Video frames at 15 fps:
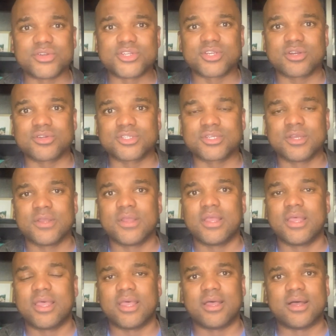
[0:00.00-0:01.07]
Church.
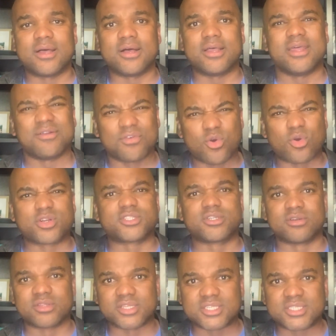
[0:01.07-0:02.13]
Uh, and of course,
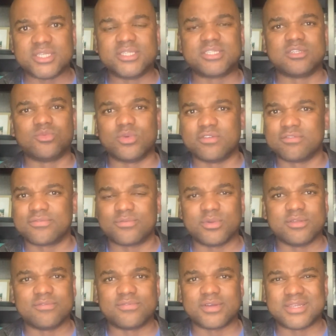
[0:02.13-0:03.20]
during the season, we've
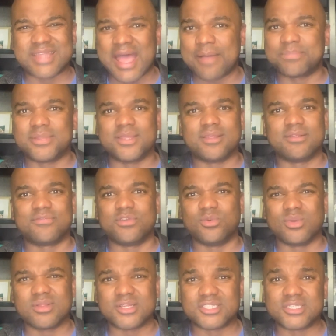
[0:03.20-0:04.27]
we've adapted, if you
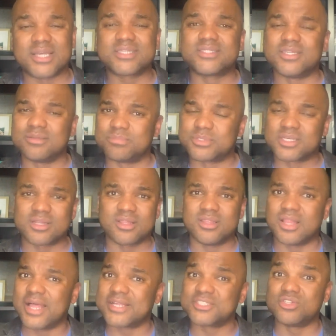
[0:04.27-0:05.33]
will, adjusted, particularly in the
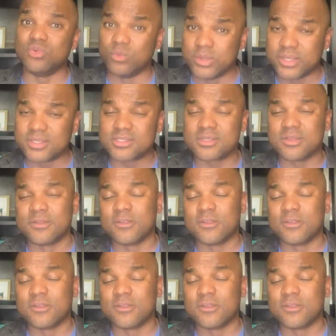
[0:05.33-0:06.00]
last two weeks,